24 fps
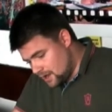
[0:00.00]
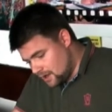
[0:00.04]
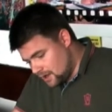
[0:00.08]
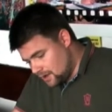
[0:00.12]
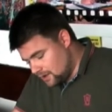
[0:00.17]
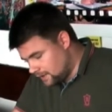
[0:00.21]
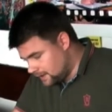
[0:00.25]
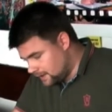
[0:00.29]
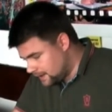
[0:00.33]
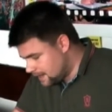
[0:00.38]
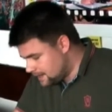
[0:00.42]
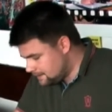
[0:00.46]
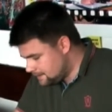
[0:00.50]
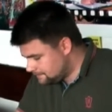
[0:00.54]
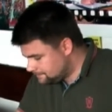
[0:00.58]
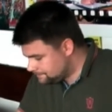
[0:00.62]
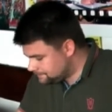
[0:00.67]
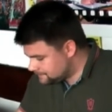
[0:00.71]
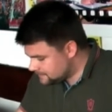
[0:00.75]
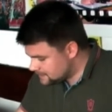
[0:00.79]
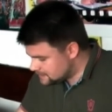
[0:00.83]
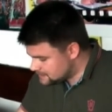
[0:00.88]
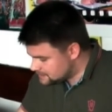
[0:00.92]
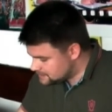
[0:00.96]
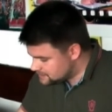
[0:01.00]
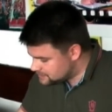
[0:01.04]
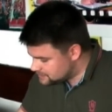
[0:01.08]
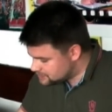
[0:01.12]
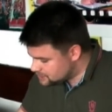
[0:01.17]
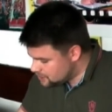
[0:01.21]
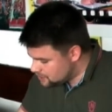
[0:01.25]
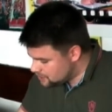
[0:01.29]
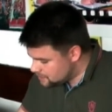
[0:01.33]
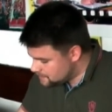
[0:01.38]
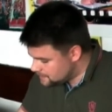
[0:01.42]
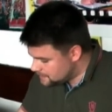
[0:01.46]
Okay,
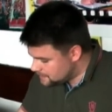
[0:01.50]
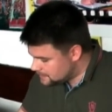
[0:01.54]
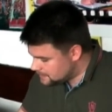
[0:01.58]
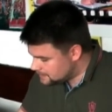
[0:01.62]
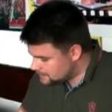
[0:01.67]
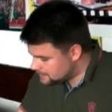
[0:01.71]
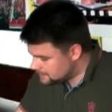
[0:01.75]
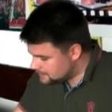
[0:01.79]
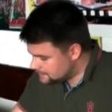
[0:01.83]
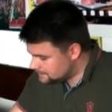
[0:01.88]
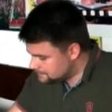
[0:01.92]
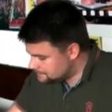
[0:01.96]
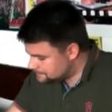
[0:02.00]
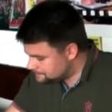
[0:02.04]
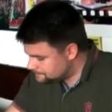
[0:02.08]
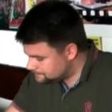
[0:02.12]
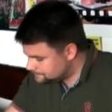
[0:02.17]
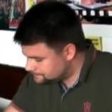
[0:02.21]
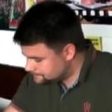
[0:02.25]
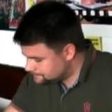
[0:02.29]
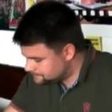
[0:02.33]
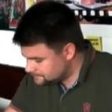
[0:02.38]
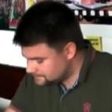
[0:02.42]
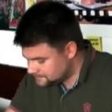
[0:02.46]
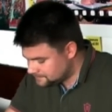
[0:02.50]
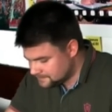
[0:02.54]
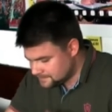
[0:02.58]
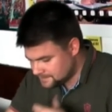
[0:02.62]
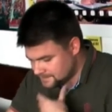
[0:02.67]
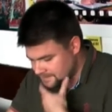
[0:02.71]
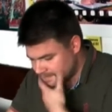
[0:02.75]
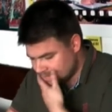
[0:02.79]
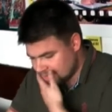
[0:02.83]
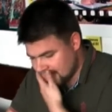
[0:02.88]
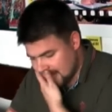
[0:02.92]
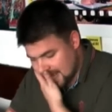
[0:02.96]
so um,
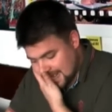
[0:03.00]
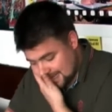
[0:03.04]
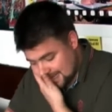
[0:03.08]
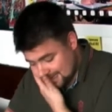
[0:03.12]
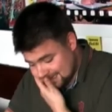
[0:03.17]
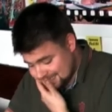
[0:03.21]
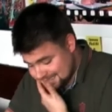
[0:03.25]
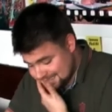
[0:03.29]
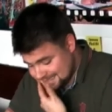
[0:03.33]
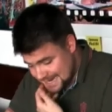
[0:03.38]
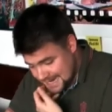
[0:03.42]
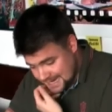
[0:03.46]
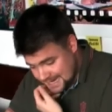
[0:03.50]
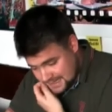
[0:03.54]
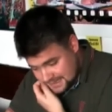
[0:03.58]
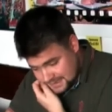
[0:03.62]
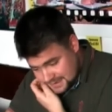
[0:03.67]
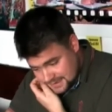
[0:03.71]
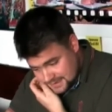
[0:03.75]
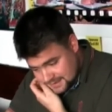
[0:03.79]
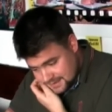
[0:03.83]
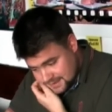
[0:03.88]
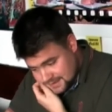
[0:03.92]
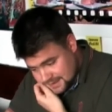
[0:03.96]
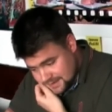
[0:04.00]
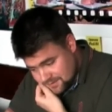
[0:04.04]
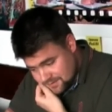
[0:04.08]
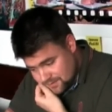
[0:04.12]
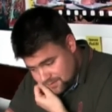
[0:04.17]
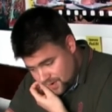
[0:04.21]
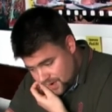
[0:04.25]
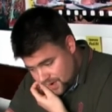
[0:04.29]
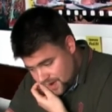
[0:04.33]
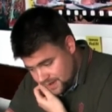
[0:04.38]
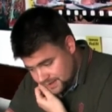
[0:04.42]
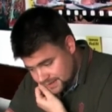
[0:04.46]
the second uh,
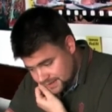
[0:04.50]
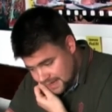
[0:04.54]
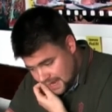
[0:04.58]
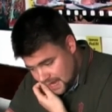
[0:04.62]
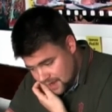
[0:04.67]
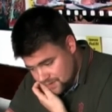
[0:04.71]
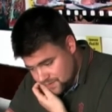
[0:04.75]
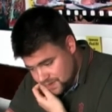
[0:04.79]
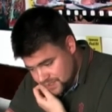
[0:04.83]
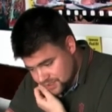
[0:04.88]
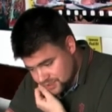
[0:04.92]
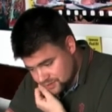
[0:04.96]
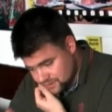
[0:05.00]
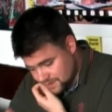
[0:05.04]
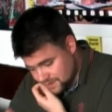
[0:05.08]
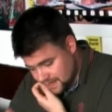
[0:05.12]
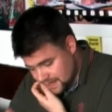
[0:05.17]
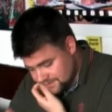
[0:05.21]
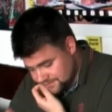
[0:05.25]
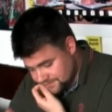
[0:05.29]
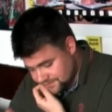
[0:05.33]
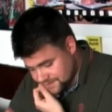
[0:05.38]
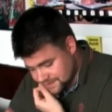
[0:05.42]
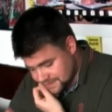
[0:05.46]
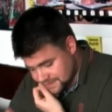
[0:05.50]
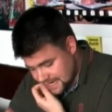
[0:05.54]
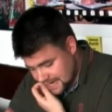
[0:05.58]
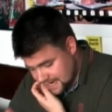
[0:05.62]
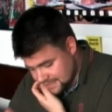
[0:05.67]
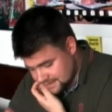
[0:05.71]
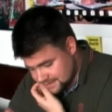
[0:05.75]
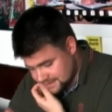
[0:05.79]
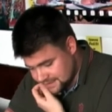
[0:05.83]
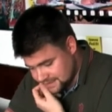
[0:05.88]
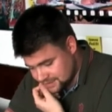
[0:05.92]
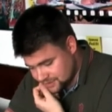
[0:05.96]
point I wish to
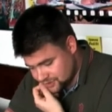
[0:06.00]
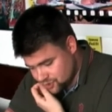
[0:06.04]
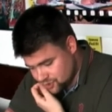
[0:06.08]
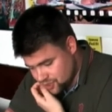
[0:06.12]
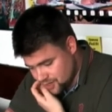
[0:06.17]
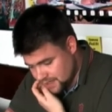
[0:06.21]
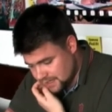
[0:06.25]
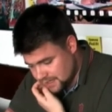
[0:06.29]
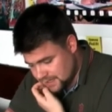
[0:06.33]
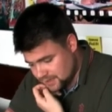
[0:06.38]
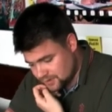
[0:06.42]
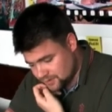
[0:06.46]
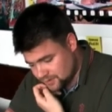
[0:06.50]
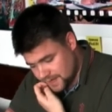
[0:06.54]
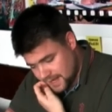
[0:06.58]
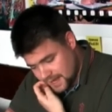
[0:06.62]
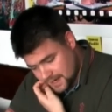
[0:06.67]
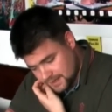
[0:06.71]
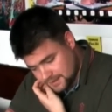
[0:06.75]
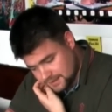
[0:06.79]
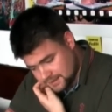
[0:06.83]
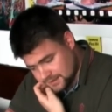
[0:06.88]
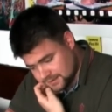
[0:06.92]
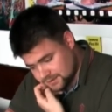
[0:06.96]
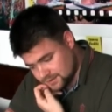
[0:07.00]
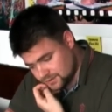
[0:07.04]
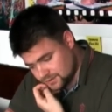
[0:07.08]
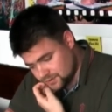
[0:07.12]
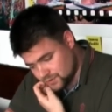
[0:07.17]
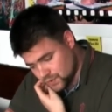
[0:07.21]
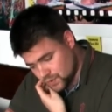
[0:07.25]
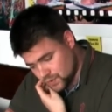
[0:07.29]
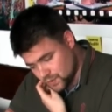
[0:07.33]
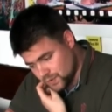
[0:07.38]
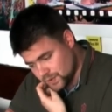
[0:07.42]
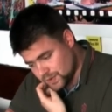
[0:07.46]
emphasize is strongly connected
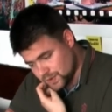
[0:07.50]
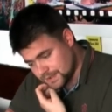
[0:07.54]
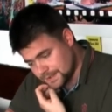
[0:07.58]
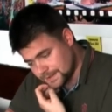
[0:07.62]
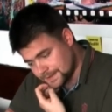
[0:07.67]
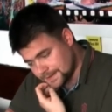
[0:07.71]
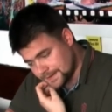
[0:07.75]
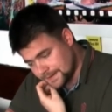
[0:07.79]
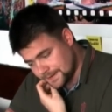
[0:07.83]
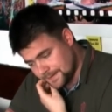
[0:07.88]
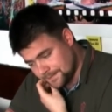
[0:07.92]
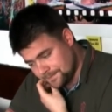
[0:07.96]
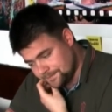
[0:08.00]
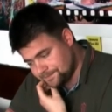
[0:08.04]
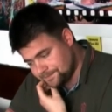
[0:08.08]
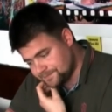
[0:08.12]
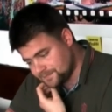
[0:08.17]
to, uh,